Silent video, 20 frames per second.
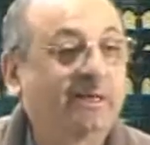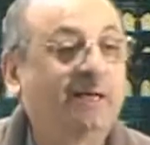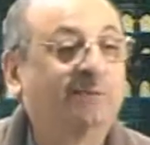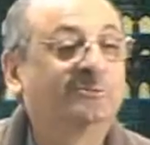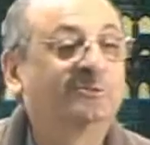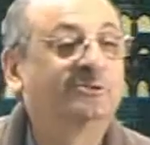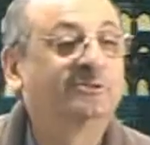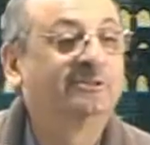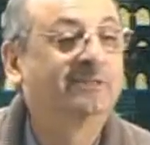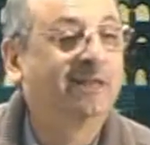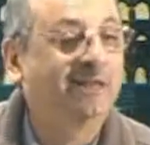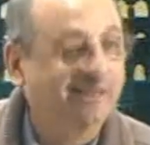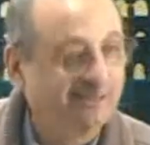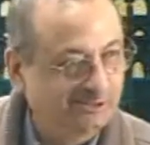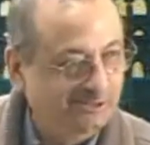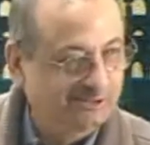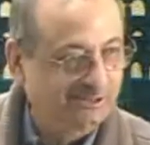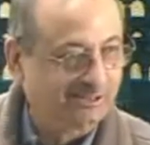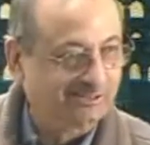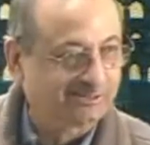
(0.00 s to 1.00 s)
Becomes
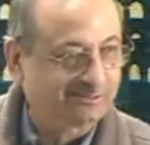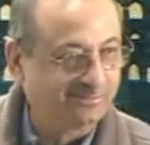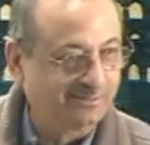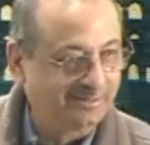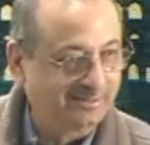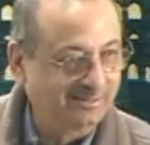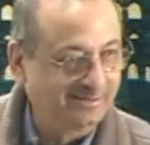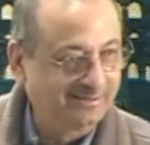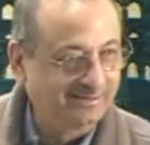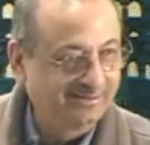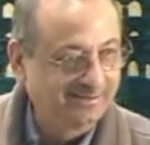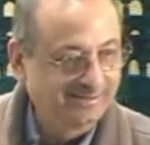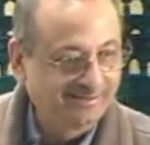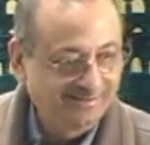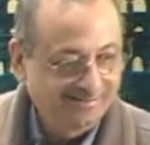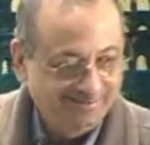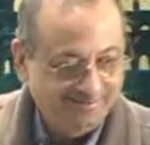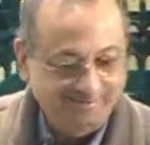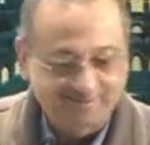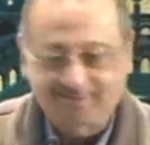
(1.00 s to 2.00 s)
delicious, brother.
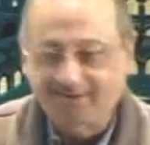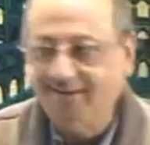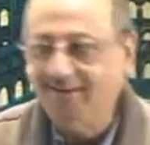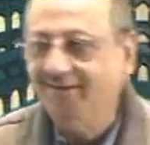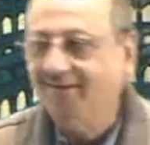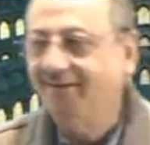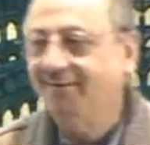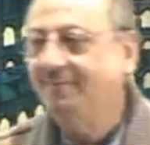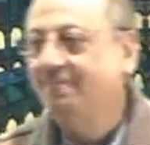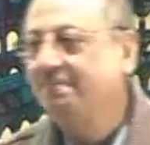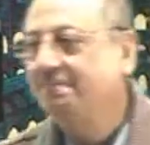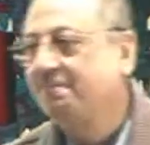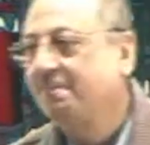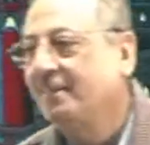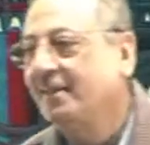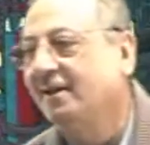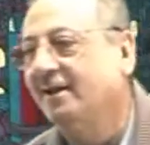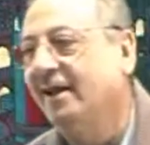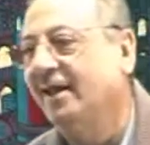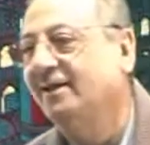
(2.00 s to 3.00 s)
Okay?
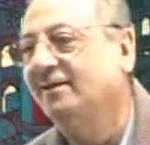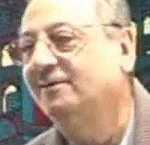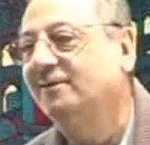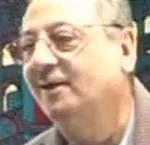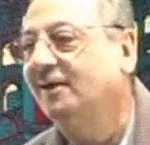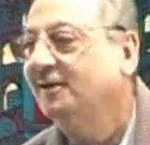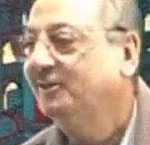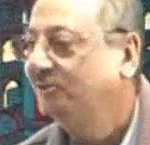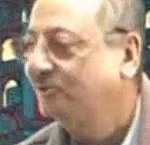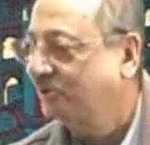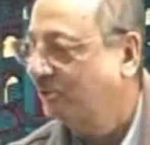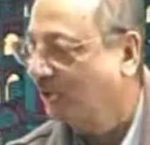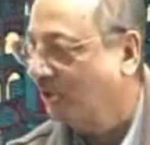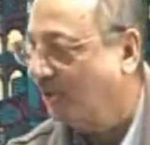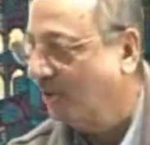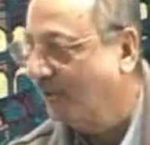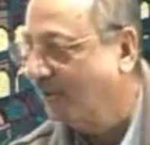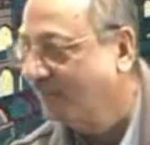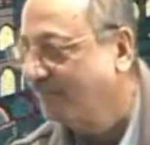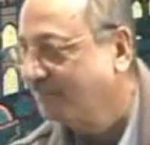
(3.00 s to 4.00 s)
Like
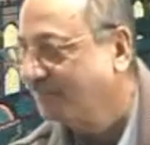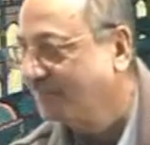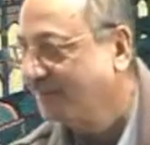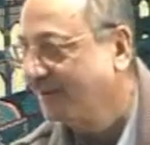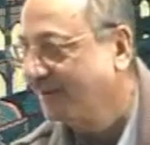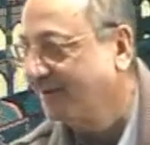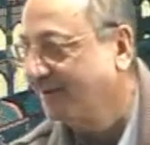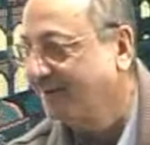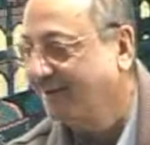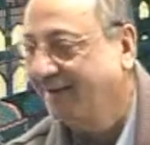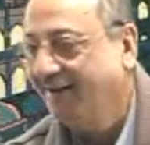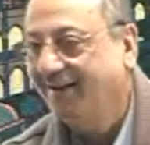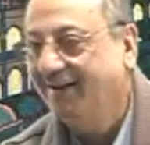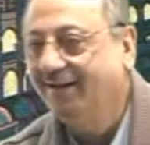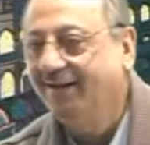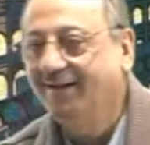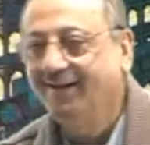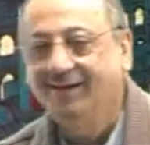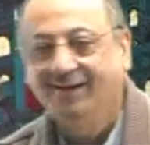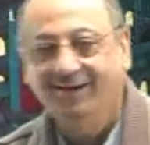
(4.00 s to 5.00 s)
delicioso. Okay?